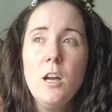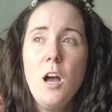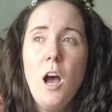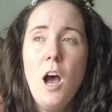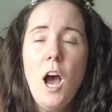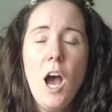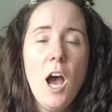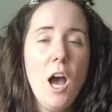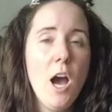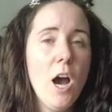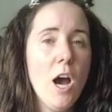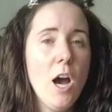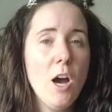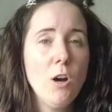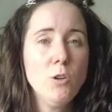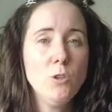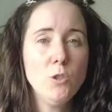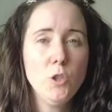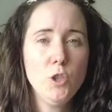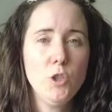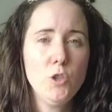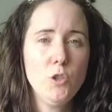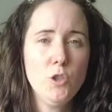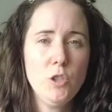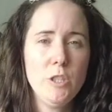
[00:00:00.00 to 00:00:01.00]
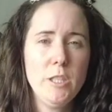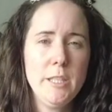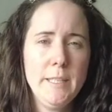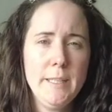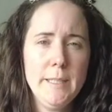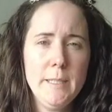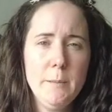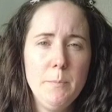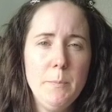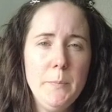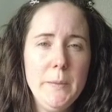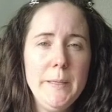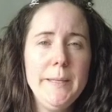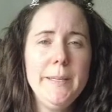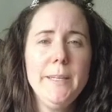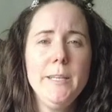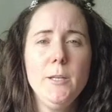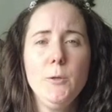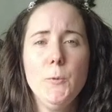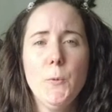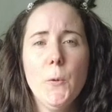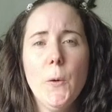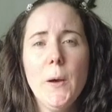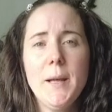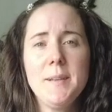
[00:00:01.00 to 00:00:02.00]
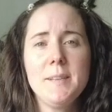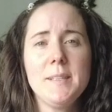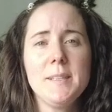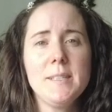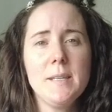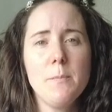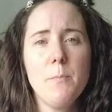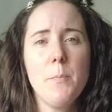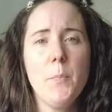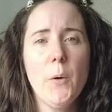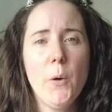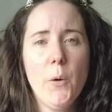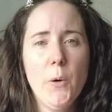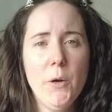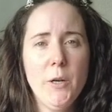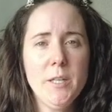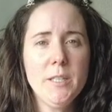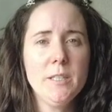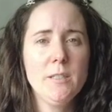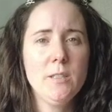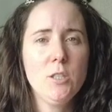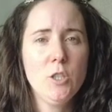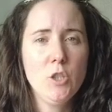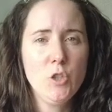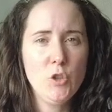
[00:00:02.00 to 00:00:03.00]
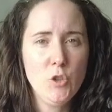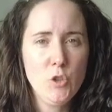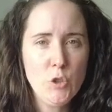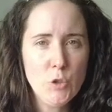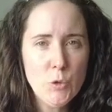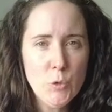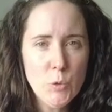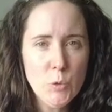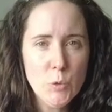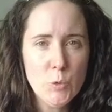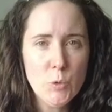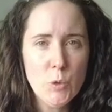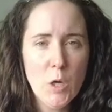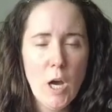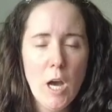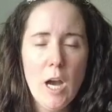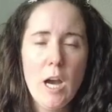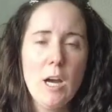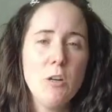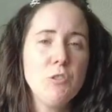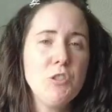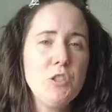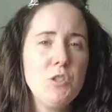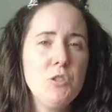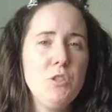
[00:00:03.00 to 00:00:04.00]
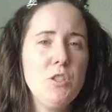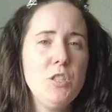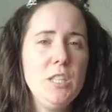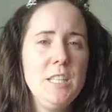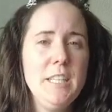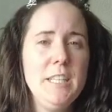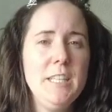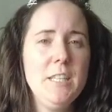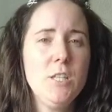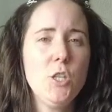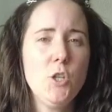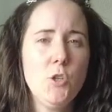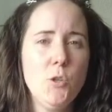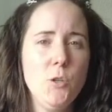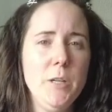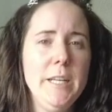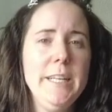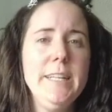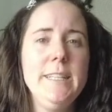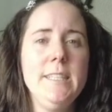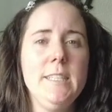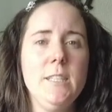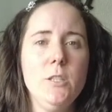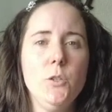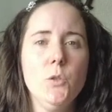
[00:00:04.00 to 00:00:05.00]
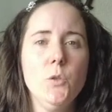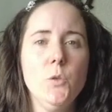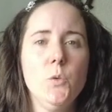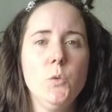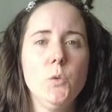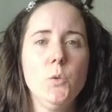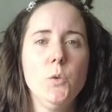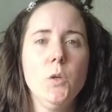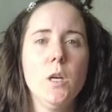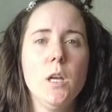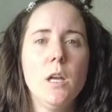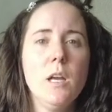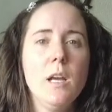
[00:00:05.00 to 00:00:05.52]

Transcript: How should he be? What's important to you? How should he treat you?